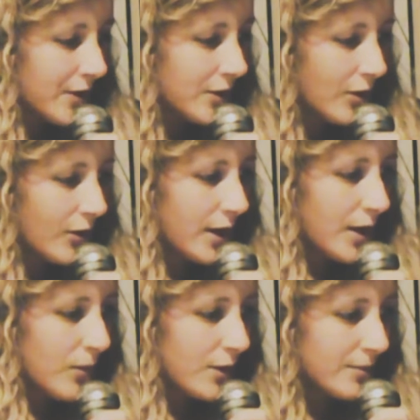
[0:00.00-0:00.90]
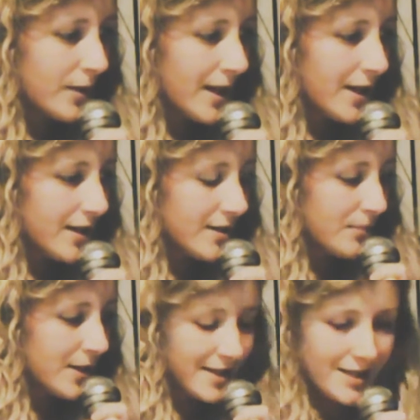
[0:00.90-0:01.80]
so he was
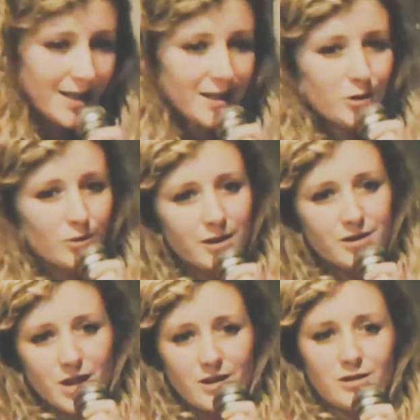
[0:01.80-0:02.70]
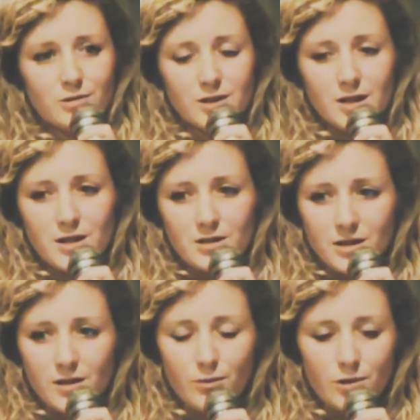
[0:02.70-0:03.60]
basically doing just two
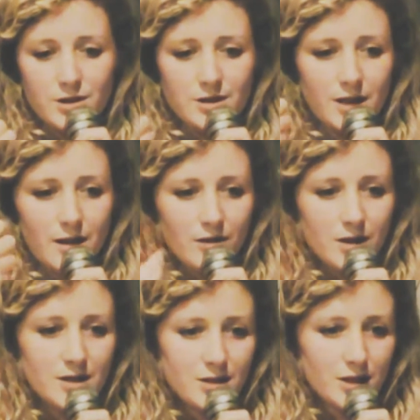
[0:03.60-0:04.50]
things. He was giving the